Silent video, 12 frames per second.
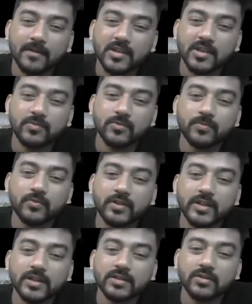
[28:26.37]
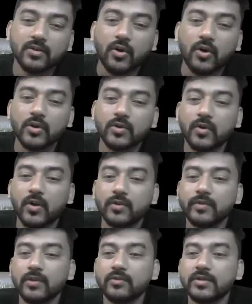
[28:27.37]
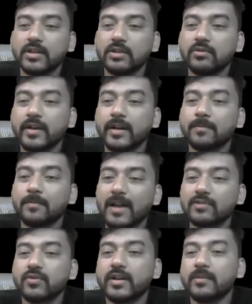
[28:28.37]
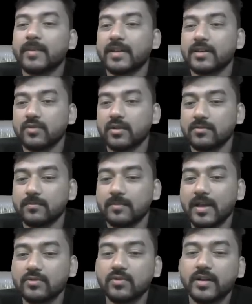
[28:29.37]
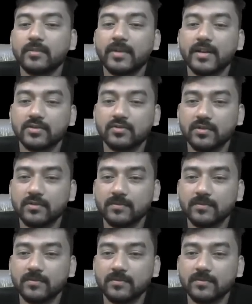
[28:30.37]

If you put here odd value, then you will get plus 1 and minus 1. Plus 1 and minus 1.